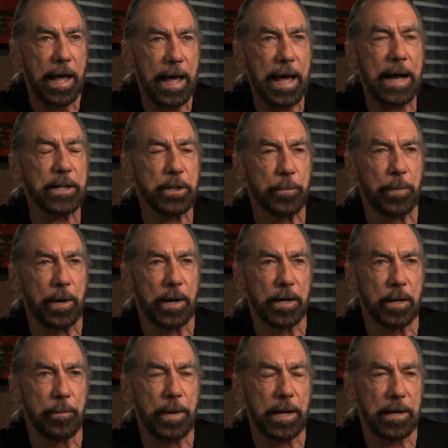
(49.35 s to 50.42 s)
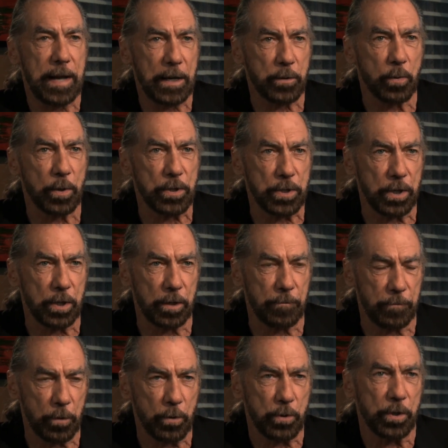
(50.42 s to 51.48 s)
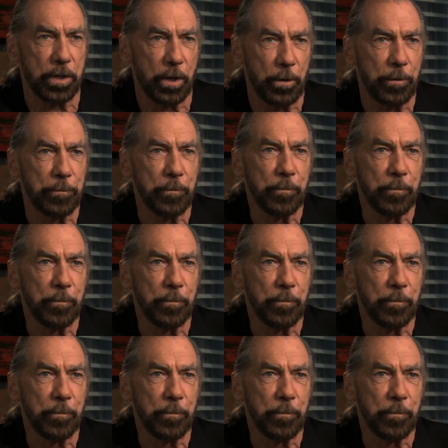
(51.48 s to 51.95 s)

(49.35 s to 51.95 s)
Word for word: act upon them, and act towards a good future goal.